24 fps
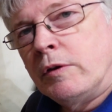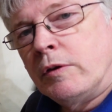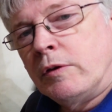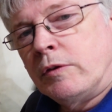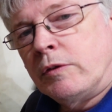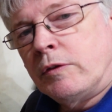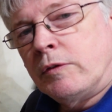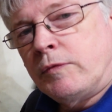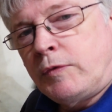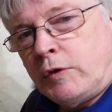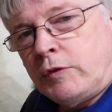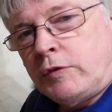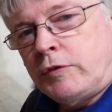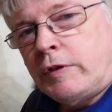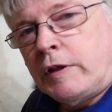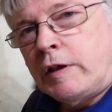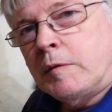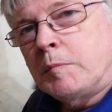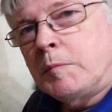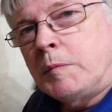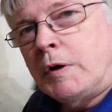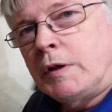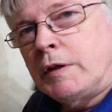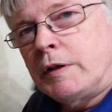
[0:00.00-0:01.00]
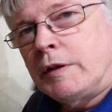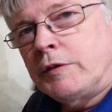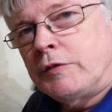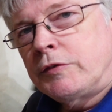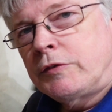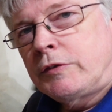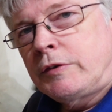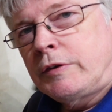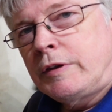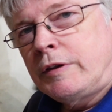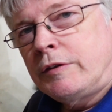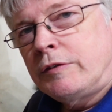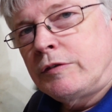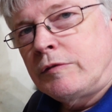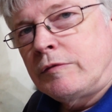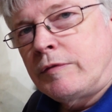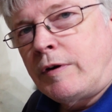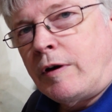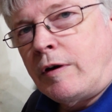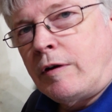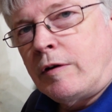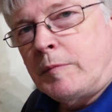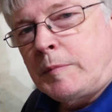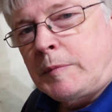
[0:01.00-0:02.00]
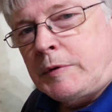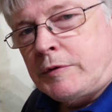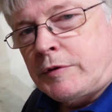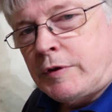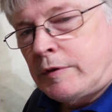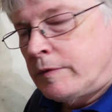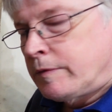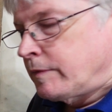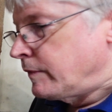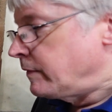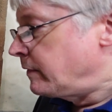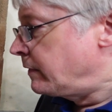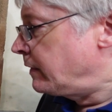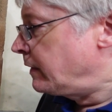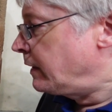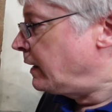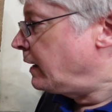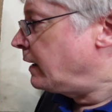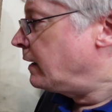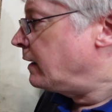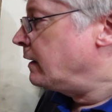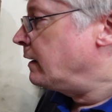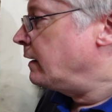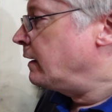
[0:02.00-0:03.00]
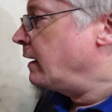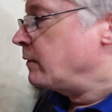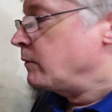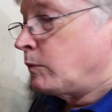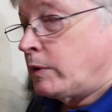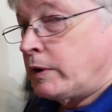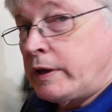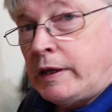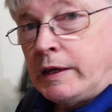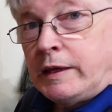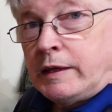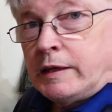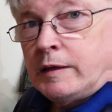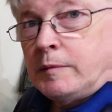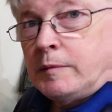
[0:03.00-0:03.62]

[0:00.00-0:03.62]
The first thing on my list is environment, and we're here